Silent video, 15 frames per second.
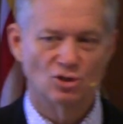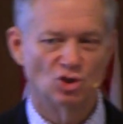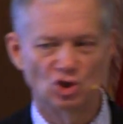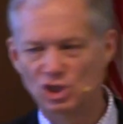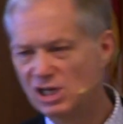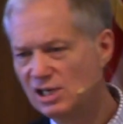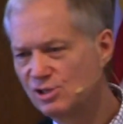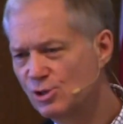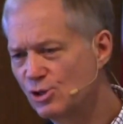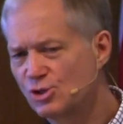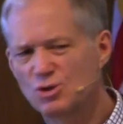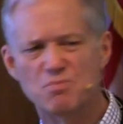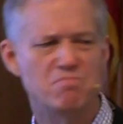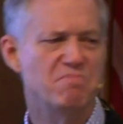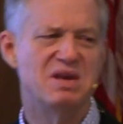
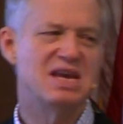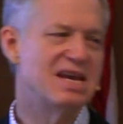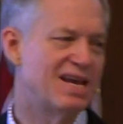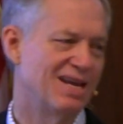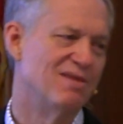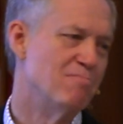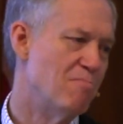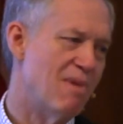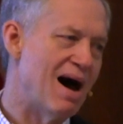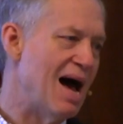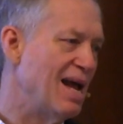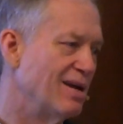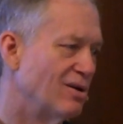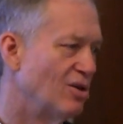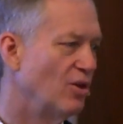Jesus meek and
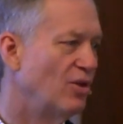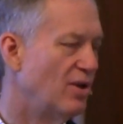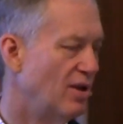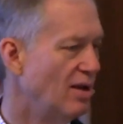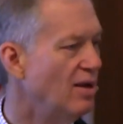mild.